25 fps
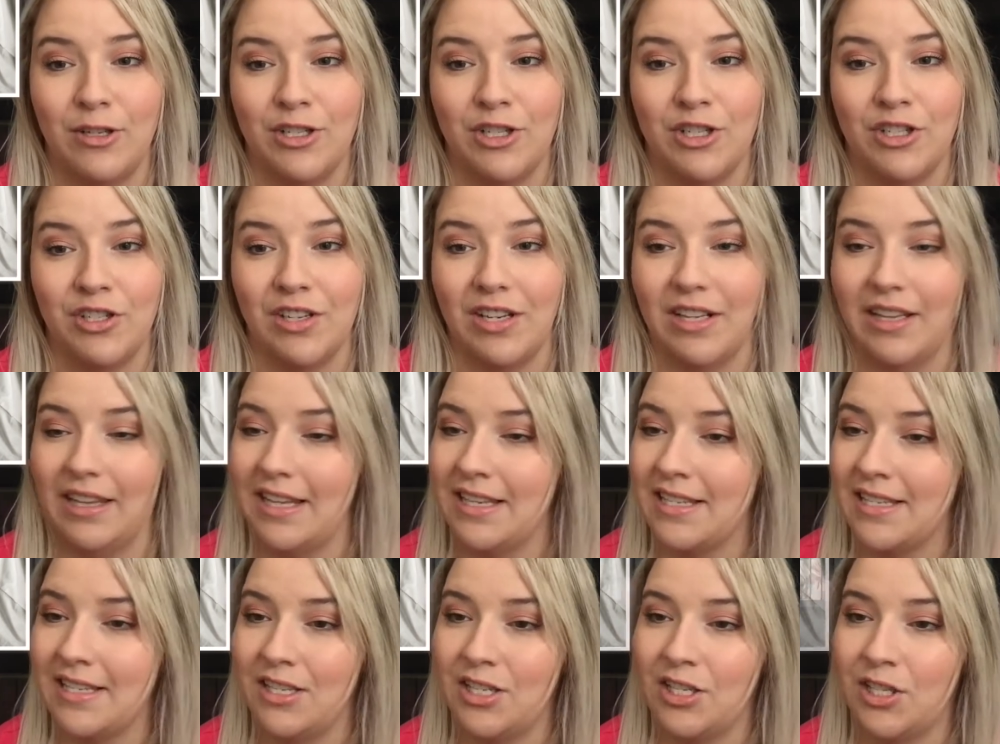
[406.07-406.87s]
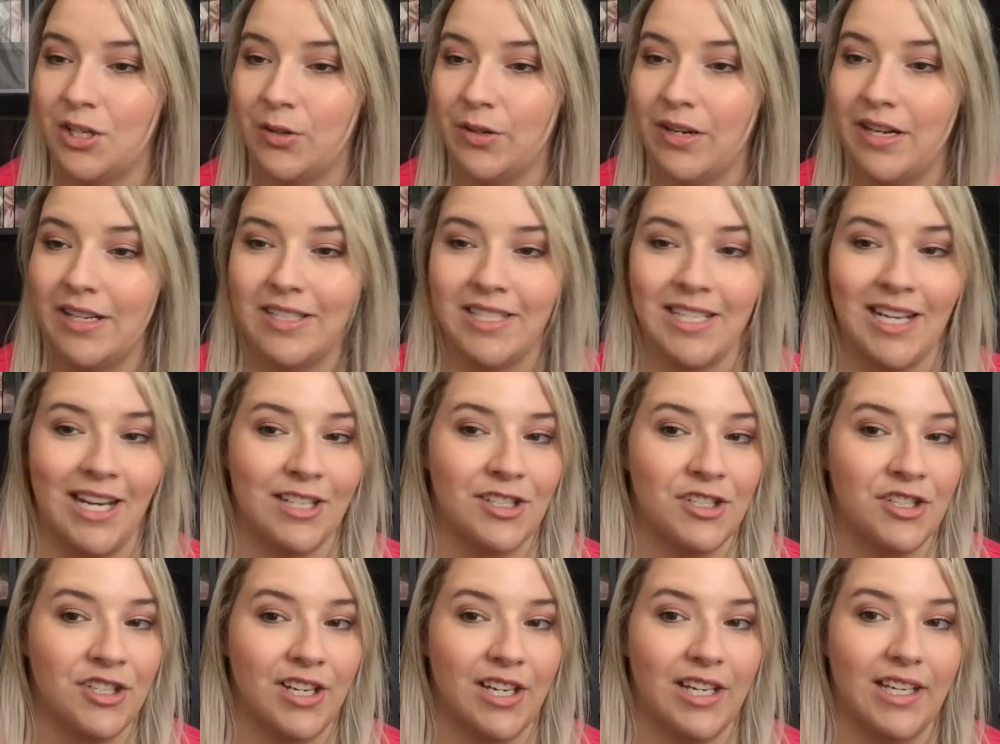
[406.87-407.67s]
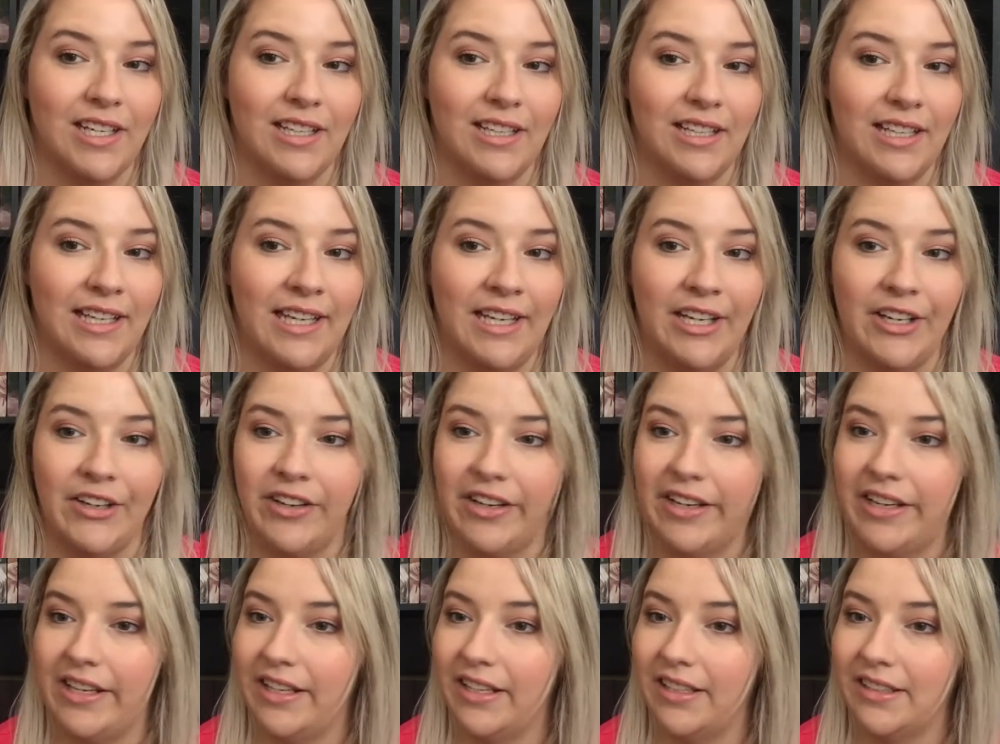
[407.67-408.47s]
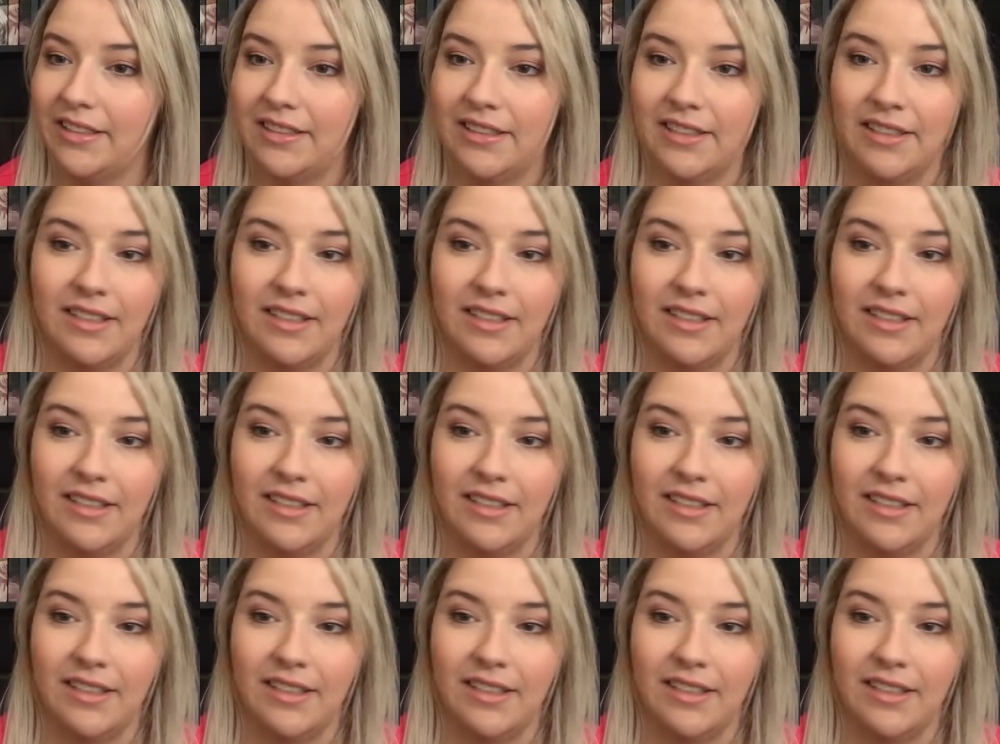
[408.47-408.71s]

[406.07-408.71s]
should listen to it, touch it, hear it.